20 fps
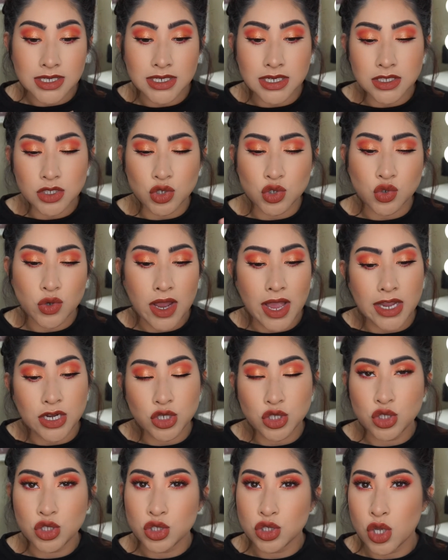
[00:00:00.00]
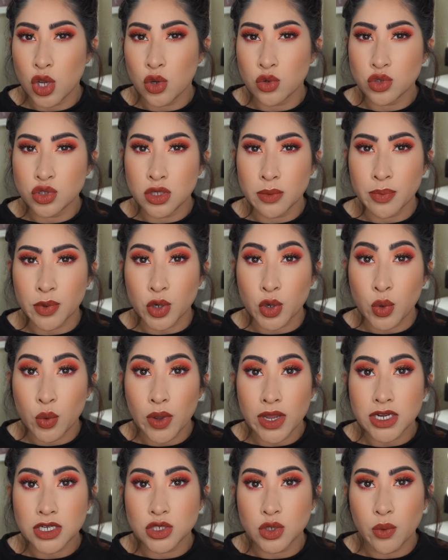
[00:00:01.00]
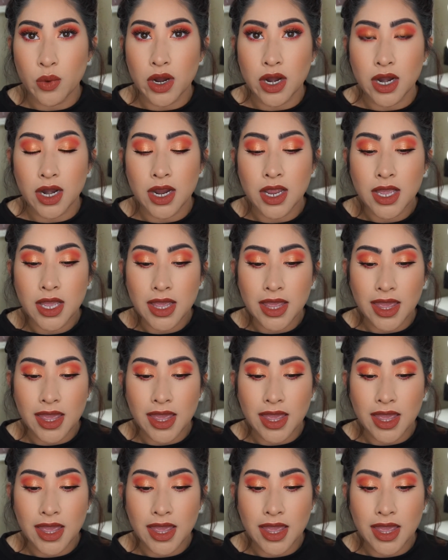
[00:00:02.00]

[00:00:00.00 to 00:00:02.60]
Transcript: It doesn't dry so super quick to where